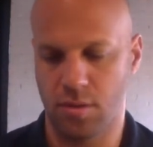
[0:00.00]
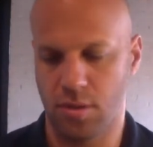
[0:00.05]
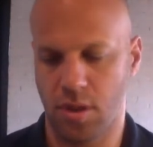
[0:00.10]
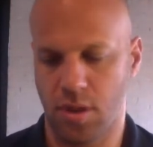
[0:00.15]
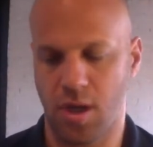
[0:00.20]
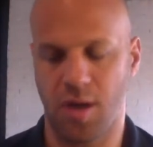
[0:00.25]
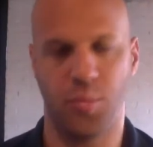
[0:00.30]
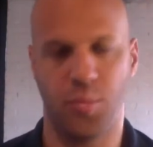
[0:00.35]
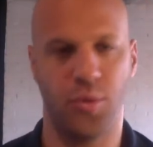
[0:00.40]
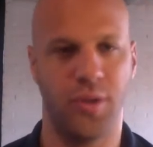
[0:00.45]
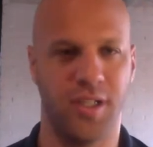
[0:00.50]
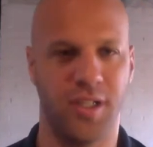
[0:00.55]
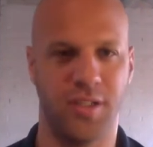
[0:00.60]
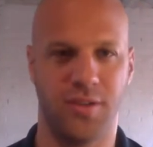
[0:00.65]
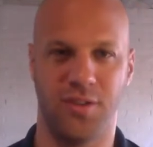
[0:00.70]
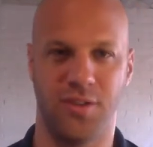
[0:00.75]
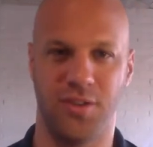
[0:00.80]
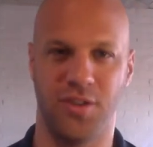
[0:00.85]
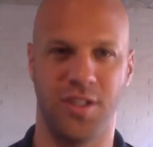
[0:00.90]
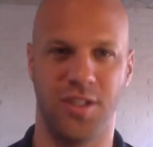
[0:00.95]

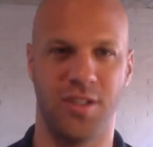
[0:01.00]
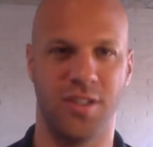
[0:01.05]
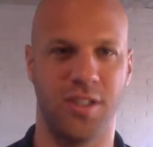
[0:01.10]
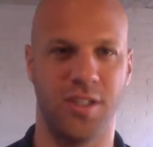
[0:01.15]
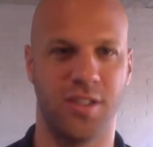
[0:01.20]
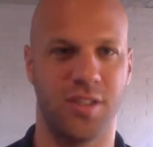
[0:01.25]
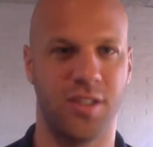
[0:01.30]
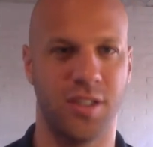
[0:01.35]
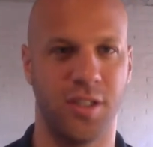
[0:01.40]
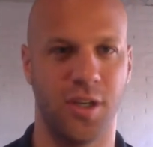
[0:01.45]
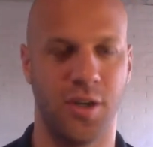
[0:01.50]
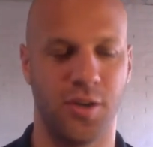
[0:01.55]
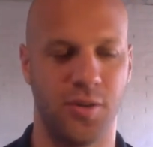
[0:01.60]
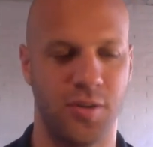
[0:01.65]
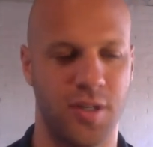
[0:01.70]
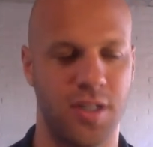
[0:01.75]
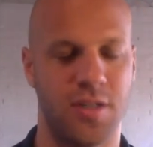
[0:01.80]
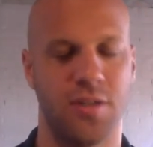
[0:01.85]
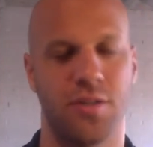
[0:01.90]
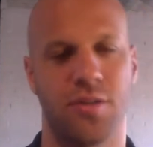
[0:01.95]
complex logistics that go
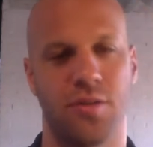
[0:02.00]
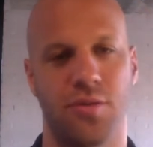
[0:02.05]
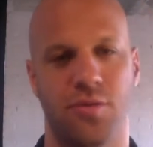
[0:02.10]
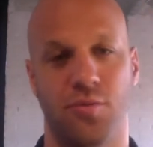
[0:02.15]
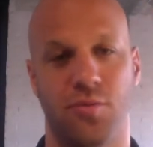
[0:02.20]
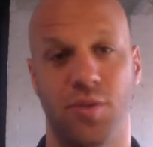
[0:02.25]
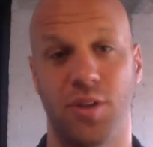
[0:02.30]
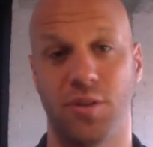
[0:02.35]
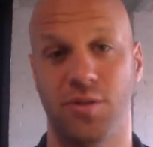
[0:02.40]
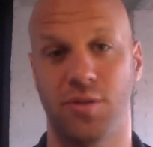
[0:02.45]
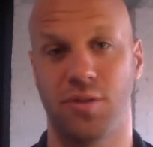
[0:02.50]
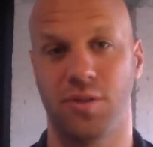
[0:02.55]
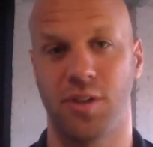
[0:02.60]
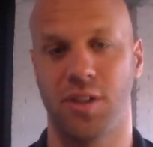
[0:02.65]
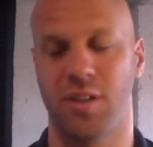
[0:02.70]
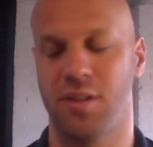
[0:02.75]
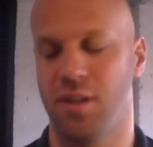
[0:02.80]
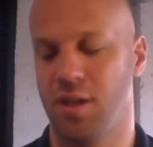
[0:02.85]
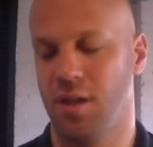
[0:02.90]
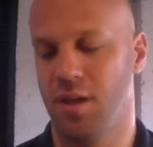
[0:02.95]
into
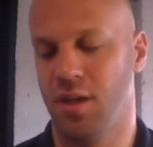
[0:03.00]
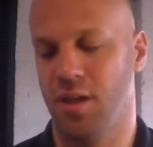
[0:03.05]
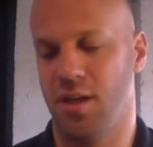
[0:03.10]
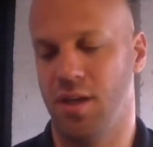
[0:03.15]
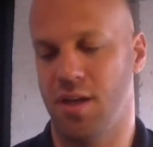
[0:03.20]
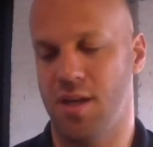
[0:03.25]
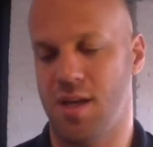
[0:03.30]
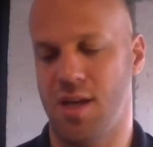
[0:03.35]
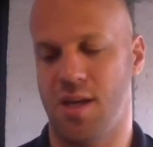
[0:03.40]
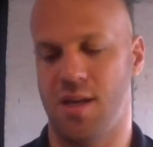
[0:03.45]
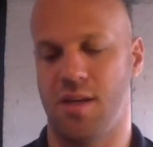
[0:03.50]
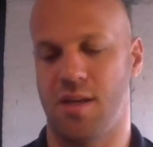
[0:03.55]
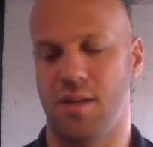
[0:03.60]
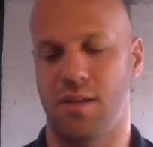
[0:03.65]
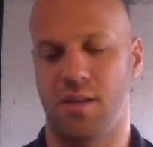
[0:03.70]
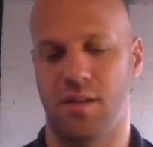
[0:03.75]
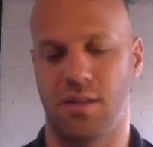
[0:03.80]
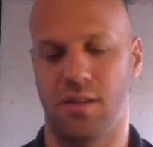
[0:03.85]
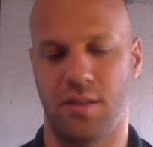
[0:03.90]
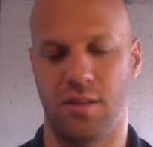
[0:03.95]
realtoring.
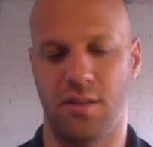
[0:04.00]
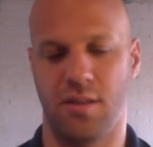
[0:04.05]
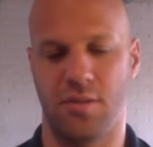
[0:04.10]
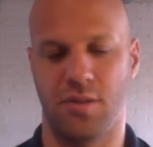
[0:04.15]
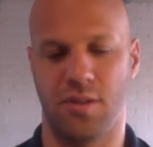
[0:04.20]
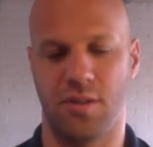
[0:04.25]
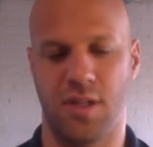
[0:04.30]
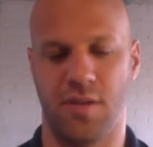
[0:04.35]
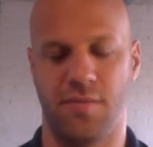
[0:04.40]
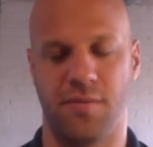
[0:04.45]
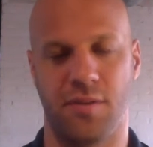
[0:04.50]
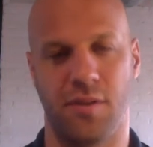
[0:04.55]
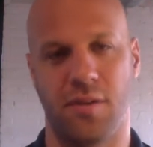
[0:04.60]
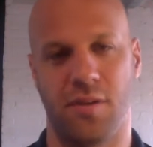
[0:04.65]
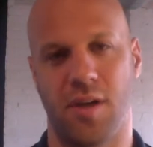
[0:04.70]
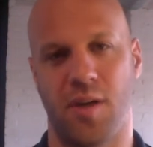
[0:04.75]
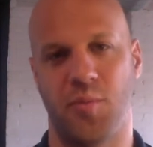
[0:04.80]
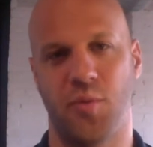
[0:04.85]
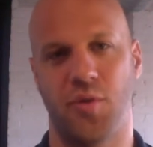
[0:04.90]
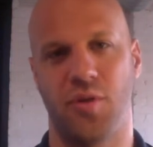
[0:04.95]
And, it's definitely a
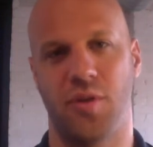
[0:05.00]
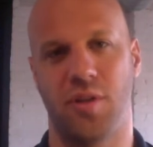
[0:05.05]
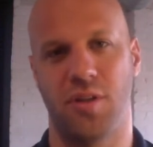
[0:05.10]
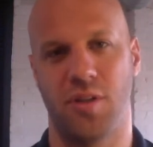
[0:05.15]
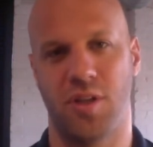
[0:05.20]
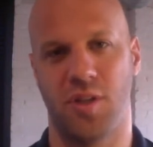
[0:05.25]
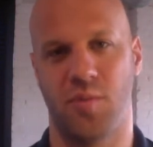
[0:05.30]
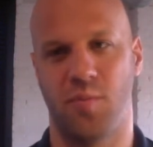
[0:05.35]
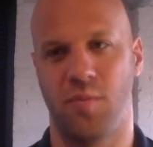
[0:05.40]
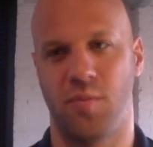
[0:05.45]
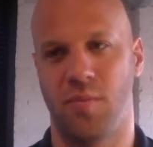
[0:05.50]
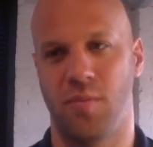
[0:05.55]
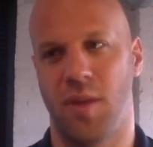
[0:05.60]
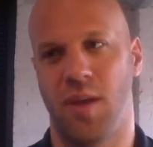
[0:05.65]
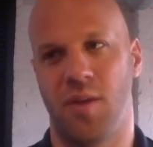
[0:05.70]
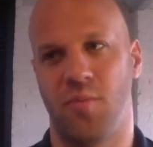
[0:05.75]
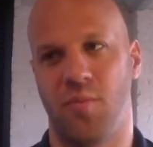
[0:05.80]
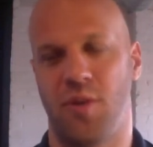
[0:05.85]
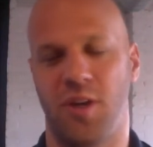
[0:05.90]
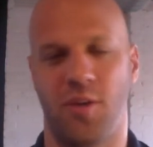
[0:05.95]
lot more than just
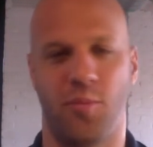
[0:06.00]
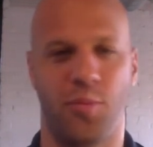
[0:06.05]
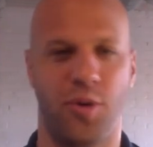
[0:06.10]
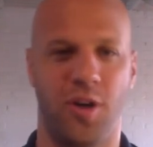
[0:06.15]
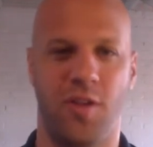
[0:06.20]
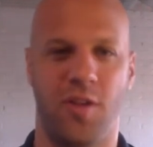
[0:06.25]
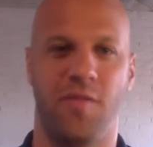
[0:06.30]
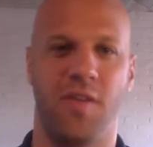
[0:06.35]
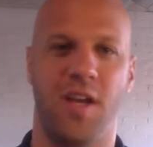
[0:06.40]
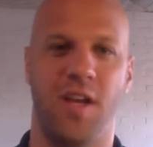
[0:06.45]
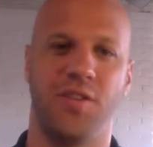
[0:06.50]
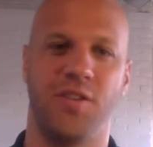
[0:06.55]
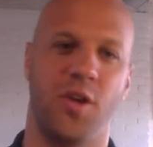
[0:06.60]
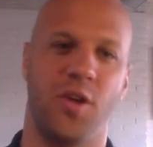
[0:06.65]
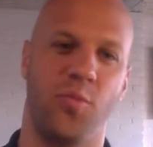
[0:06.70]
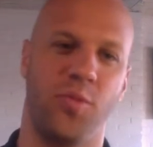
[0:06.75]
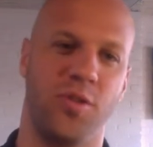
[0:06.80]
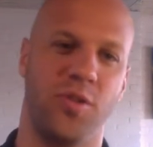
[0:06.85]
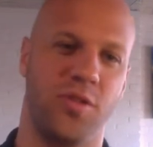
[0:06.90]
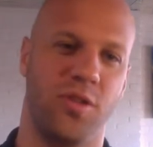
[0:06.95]
being a pretty face
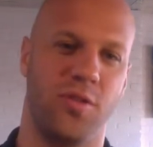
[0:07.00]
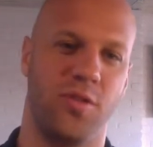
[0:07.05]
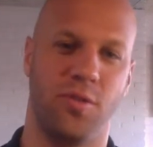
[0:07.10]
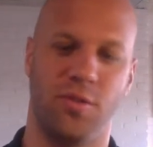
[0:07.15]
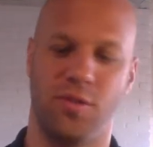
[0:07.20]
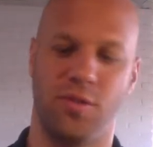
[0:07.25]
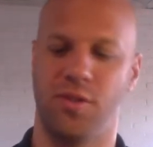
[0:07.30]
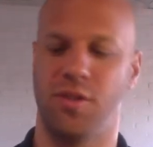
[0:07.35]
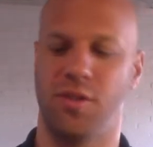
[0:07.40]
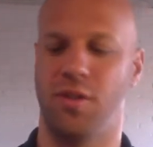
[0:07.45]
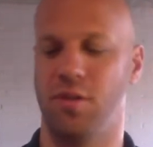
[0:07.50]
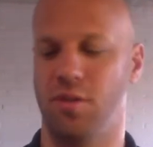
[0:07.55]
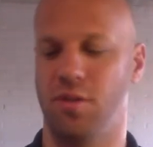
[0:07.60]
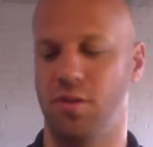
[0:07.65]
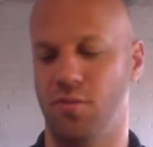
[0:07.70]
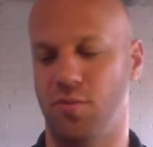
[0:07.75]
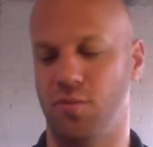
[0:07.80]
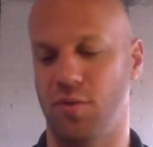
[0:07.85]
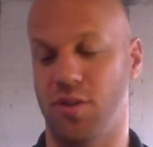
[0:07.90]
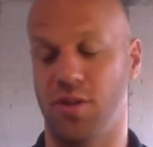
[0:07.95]
opens the doors,
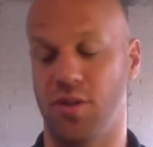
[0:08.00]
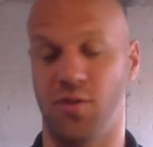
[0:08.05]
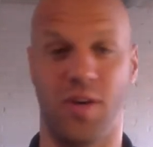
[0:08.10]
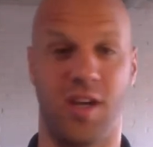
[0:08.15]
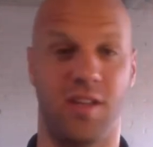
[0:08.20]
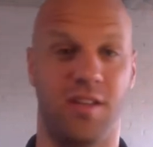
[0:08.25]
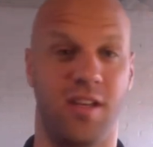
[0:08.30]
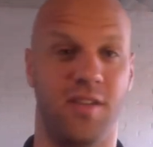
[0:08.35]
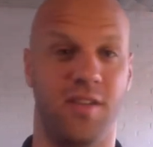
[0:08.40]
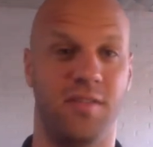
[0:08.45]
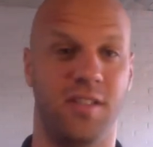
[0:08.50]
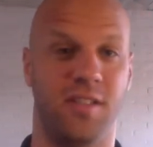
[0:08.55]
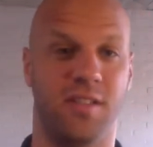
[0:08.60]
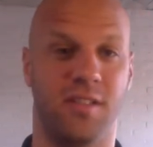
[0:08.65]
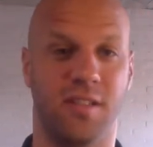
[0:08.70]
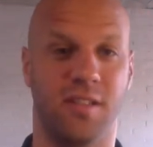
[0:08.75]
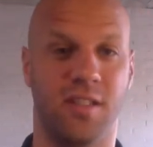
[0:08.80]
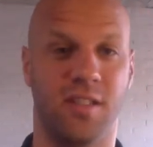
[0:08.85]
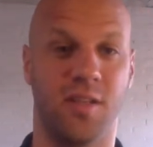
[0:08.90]
which is why I love it, because